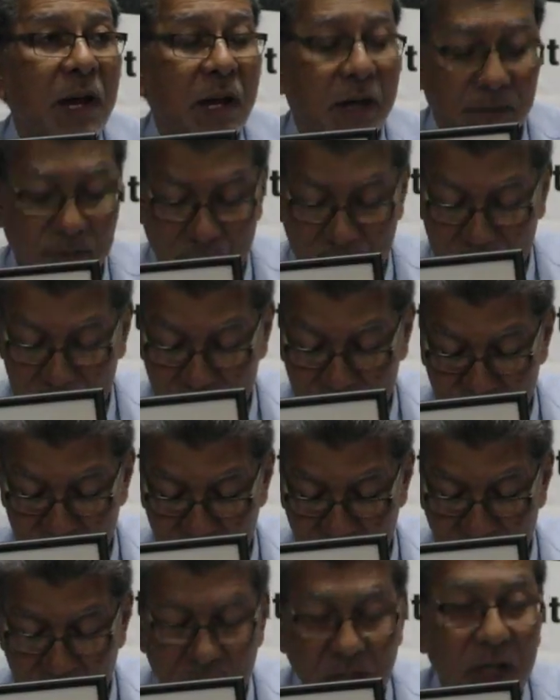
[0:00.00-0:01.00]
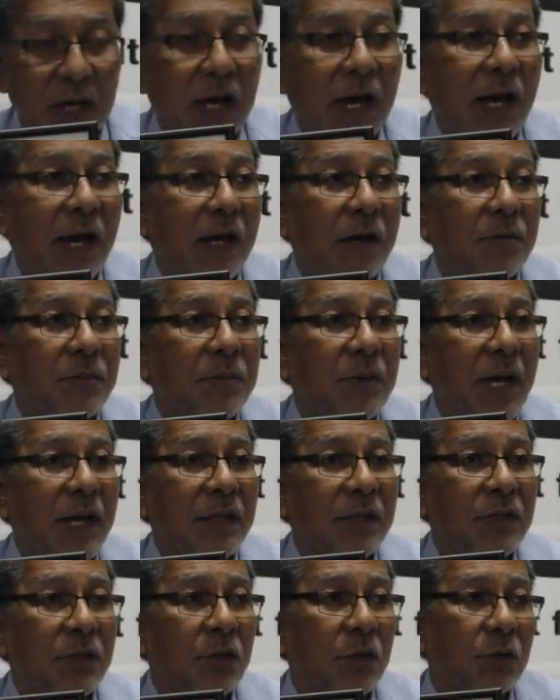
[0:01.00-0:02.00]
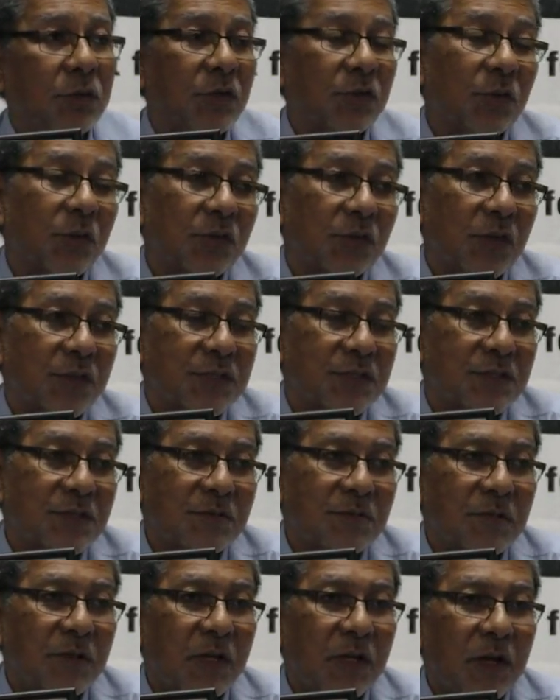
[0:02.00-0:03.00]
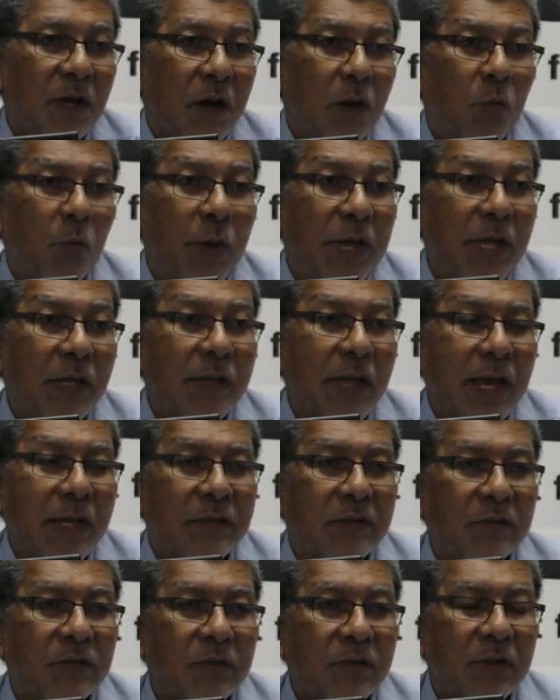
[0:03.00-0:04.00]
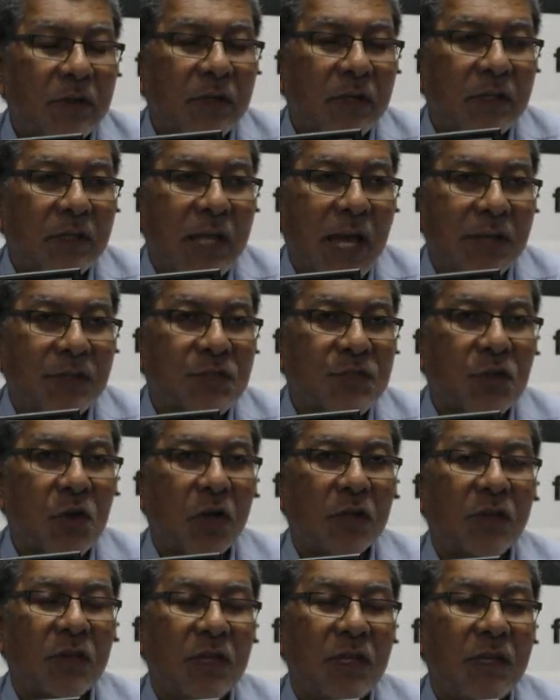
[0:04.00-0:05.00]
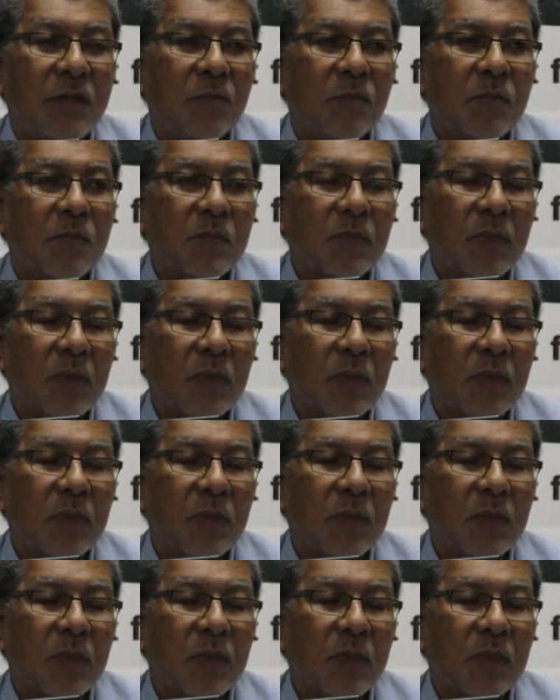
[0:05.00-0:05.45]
Maharaj. And you know, this was just a way that Scotty